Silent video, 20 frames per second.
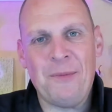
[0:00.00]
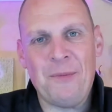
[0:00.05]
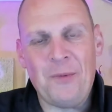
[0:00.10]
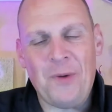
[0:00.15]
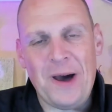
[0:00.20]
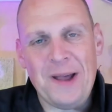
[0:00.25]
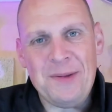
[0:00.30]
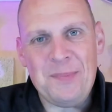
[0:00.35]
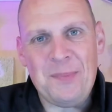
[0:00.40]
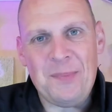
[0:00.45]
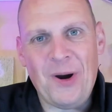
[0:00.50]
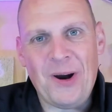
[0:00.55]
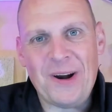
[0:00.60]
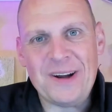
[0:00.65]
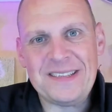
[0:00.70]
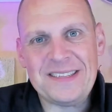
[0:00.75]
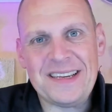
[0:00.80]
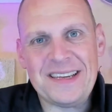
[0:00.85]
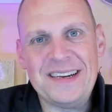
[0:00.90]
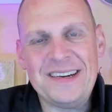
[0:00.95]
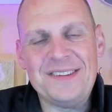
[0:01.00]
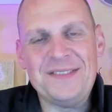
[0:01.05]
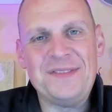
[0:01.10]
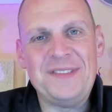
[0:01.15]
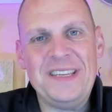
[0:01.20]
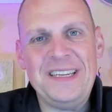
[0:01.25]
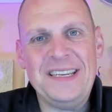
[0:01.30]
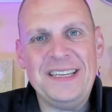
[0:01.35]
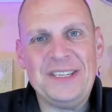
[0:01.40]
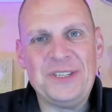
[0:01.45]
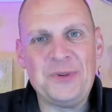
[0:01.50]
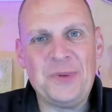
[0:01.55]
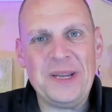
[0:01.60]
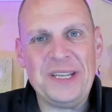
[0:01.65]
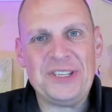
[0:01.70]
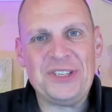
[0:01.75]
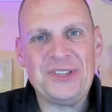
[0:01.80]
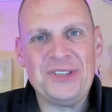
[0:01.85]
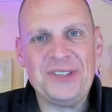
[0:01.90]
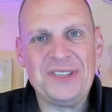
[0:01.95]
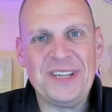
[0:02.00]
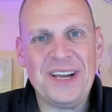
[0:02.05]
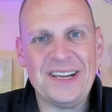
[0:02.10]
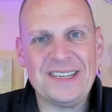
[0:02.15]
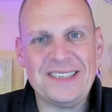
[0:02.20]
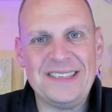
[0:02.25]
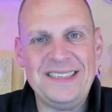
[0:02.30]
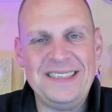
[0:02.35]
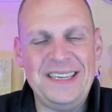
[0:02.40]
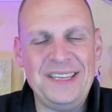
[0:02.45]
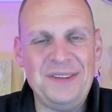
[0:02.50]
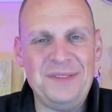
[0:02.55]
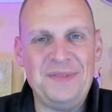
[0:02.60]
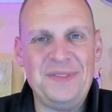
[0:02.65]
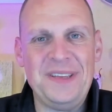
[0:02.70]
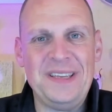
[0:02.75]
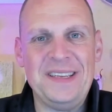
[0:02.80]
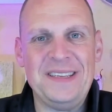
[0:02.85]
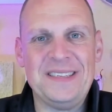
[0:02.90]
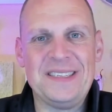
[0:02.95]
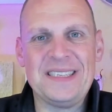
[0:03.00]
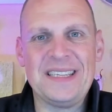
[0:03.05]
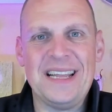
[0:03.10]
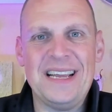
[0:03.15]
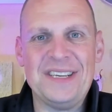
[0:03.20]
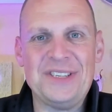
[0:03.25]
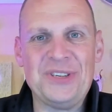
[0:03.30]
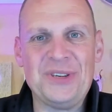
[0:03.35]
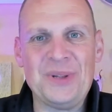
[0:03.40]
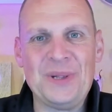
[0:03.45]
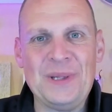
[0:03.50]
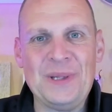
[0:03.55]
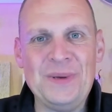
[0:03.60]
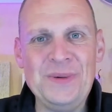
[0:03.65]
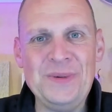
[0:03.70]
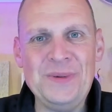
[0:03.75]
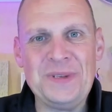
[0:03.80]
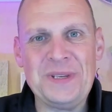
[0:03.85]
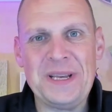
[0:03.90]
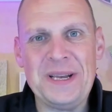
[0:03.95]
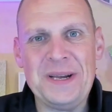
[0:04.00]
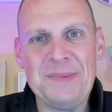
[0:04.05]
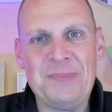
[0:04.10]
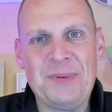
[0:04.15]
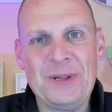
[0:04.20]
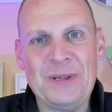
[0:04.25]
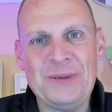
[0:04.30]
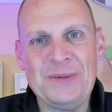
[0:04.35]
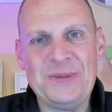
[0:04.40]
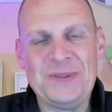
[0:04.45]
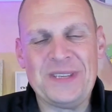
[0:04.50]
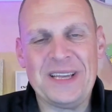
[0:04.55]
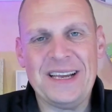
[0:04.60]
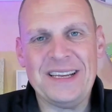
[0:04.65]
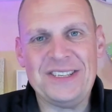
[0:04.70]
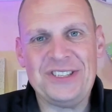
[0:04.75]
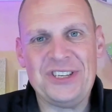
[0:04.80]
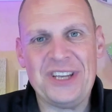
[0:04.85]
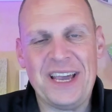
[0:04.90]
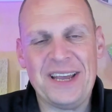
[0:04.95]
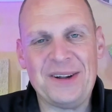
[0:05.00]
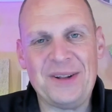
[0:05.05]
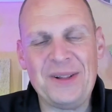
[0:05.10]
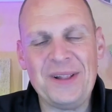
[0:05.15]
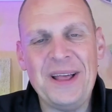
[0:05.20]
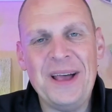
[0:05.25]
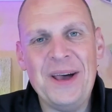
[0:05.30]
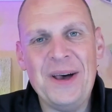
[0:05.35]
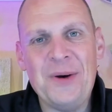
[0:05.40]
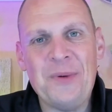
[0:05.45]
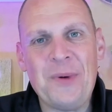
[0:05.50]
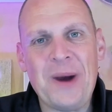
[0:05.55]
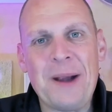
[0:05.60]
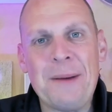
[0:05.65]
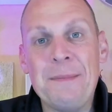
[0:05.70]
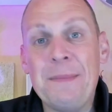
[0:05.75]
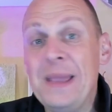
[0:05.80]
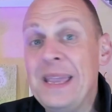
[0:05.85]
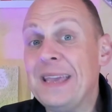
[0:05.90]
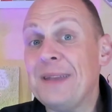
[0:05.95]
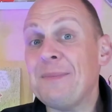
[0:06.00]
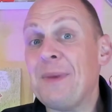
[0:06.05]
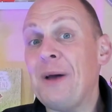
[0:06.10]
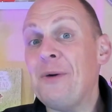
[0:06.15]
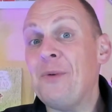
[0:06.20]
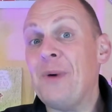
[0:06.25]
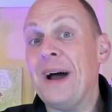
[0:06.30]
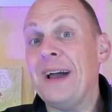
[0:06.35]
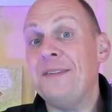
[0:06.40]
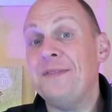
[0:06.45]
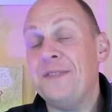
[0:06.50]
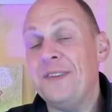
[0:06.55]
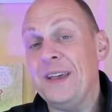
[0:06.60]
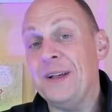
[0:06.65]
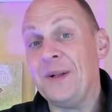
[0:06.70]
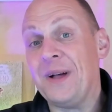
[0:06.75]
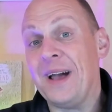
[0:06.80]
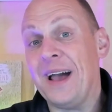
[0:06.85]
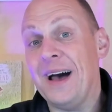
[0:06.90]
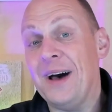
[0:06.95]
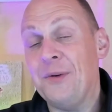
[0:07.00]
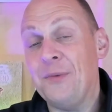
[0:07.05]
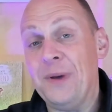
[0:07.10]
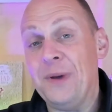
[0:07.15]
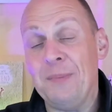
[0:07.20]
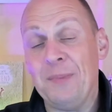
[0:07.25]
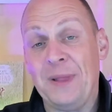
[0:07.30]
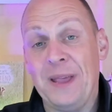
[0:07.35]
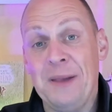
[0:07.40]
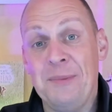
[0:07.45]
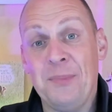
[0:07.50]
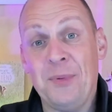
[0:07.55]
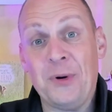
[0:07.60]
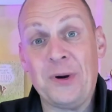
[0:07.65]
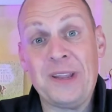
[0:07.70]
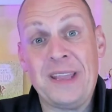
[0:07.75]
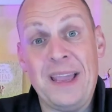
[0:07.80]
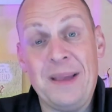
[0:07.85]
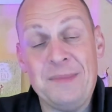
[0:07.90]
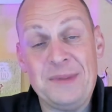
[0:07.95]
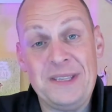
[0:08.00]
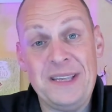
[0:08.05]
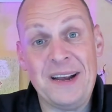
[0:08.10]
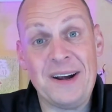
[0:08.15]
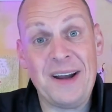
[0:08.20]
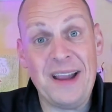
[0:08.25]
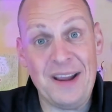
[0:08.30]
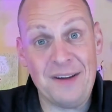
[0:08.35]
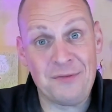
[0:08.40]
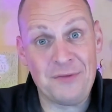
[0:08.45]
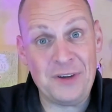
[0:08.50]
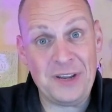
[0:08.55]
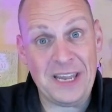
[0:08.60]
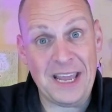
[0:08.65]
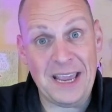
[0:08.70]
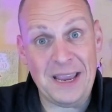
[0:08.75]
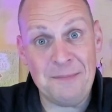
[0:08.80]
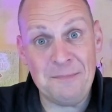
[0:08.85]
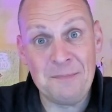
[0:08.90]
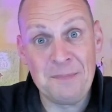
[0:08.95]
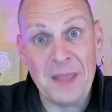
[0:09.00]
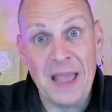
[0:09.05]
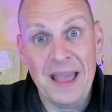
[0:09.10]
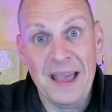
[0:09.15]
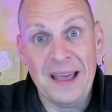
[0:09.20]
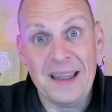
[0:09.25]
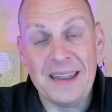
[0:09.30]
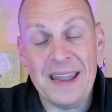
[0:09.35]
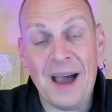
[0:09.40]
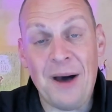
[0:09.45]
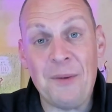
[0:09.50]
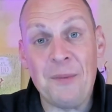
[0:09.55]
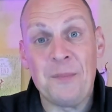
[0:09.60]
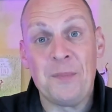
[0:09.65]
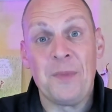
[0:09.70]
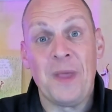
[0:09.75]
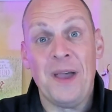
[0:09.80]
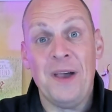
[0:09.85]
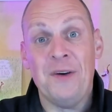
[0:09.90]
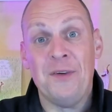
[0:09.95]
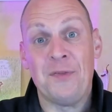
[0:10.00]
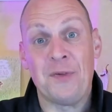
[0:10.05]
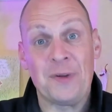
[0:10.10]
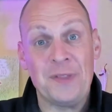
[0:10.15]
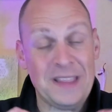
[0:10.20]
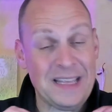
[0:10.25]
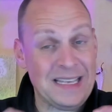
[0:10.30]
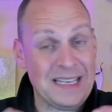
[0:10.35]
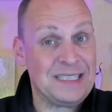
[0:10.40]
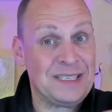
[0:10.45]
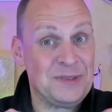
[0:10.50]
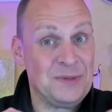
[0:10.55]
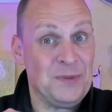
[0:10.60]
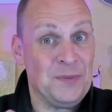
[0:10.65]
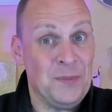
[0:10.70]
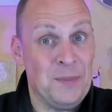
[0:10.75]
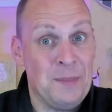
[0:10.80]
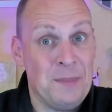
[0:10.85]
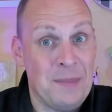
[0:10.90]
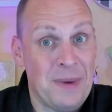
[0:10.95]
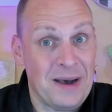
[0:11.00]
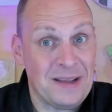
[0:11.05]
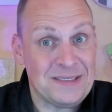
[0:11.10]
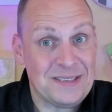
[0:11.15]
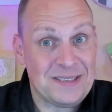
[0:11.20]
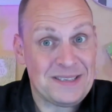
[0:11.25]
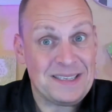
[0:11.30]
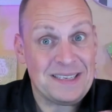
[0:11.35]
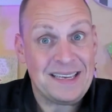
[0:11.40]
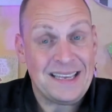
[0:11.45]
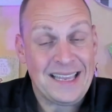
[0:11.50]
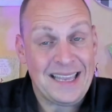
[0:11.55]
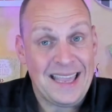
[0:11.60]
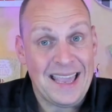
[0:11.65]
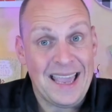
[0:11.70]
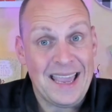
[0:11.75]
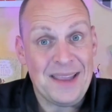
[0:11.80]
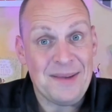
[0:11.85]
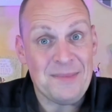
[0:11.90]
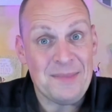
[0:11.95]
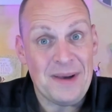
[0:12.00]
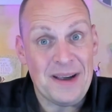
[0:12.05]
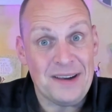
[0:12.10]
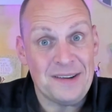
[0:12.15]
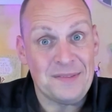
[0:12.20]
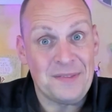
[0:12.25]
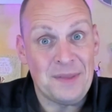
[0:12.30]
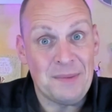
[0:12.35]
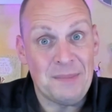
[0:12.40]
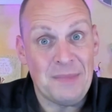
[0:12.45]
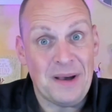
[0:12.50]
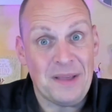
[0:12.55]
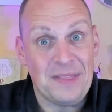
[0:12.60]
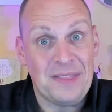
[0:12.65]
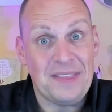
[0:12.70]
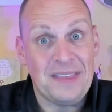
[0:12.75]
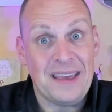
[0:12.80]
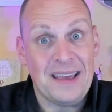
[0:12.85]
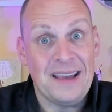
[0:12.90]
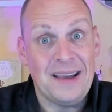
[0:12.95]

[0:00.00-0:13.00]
one part of the twitch.tv/luzapalooza channel where me and my wife Ilka, we play board games there every day. Now, for this month's game of the month,